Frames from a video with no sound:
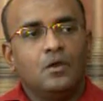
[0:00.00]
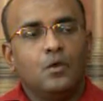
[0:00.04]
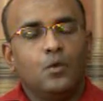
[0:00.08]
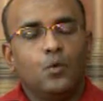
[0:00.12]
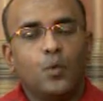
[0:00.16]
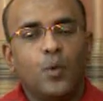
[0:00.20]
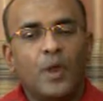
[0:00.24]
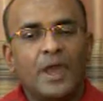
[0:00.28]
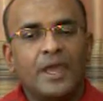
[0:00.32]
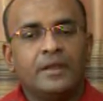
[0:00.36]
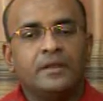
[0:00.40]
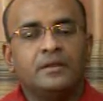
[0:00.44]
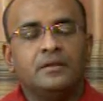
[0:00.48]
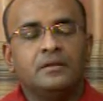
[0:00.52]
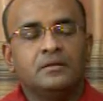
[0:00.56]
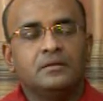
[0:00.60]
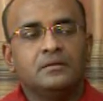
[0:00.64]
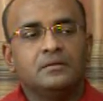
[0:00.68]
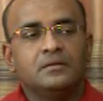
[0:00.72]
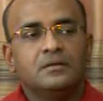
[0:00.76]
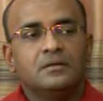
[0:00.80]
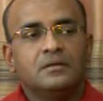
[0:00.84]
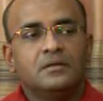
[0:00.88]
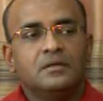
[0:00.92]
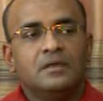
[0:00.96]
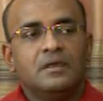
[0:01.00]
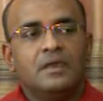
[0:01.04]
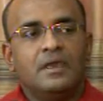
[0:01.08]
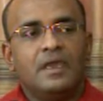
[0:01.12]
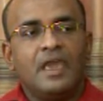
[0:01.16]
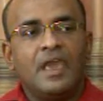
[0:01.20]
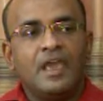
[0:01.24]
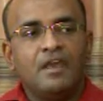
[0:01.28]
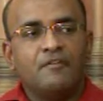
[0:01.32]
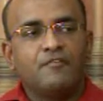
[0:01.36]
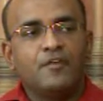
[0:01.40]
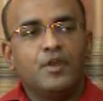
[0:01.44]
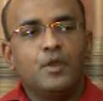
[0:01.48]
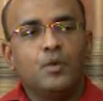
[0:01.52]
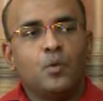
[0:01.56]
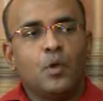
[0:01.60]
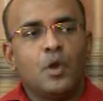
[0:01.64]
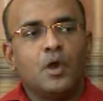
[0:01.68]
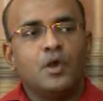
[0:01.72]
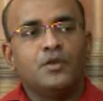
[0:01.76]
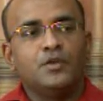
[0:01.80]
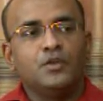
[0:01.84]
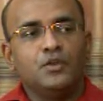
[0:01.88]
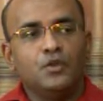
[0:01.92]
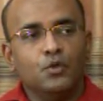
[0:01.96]
When
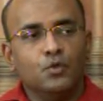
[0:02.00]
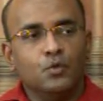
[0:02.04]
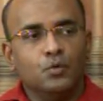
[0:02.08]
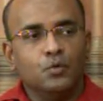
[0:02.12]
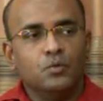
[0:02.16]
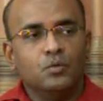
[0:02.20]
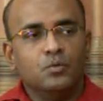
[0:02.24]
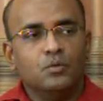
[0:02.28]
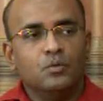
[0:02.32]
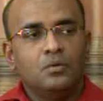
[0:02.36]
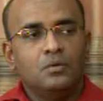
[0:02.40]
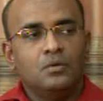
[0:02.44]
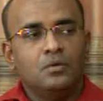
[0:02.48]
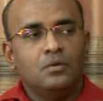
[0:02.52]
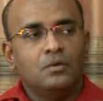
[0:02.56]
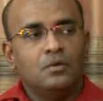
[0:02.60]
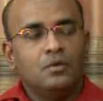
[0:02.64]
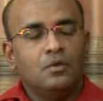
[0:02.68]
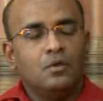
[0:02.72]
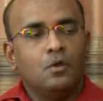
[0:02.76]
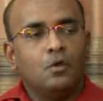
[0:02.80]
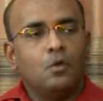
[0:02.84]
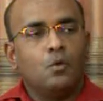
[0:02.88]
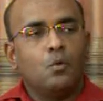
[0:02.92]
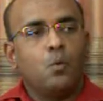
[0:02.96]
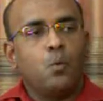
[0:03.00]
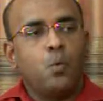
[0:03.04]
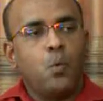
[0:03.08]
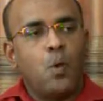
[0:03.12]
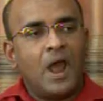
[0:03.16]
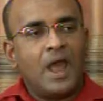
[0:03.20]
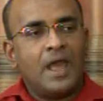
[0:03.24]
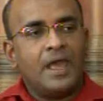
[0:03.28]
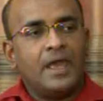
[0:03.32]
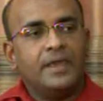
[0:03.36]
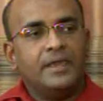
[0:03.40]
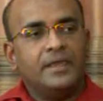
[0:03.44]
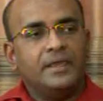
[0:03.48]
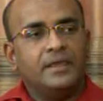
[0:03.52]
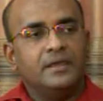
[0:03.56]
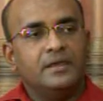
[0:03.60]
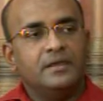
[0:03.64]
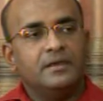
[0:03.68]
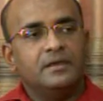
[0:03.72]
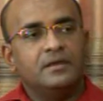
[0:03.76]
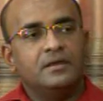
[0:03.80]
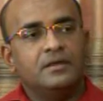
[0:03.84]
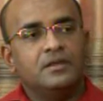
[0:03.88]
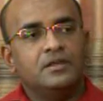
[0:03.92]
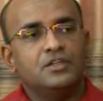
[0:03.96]
everyone knew why
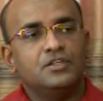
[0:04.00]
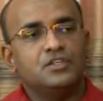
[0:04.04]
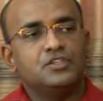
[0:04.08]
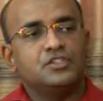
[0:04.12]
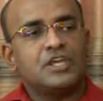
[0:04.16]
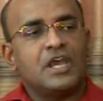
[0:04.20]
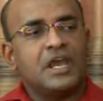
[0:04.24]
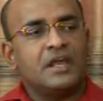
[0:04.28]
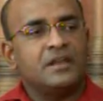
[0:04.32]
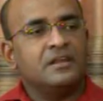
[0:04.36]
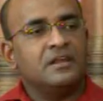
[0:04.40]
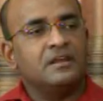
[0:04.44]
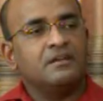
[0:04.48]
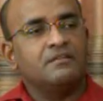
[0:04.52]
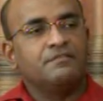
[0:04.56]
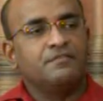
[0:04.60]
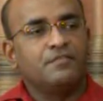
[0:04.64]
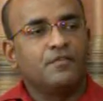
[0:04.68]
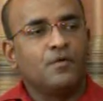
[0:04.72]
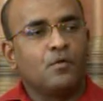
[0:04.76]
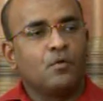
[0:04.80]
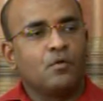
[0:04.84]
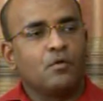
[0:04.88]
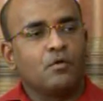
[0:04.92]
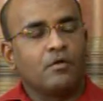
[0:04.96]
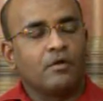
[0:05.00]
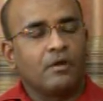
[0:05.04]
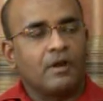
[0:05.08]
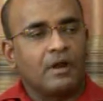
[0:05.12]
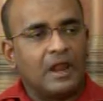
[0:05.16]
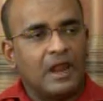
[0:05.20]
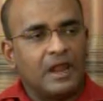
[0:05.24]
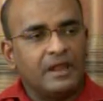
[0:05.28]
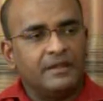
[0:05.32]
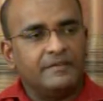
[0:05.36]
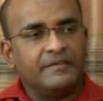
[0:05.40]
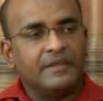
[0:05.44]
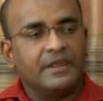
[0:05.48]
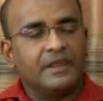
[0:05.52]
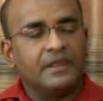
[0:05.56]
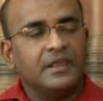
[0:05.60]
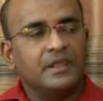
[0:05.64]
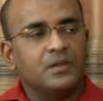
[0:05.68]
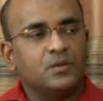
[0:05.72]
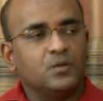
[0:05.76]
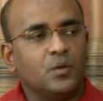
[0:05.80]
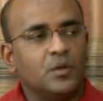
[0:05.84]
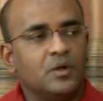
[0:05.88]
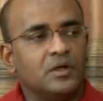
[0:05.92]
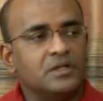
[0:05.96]
Channel 4, I think
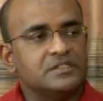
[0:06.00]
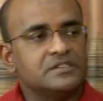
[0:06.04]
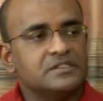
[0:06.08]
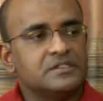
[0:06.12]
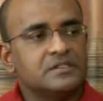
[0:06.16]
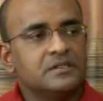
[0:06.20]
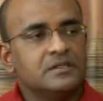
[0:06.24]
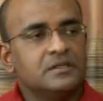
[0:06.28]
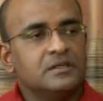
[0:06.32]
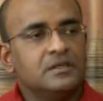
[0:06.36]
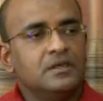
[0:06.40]
it was,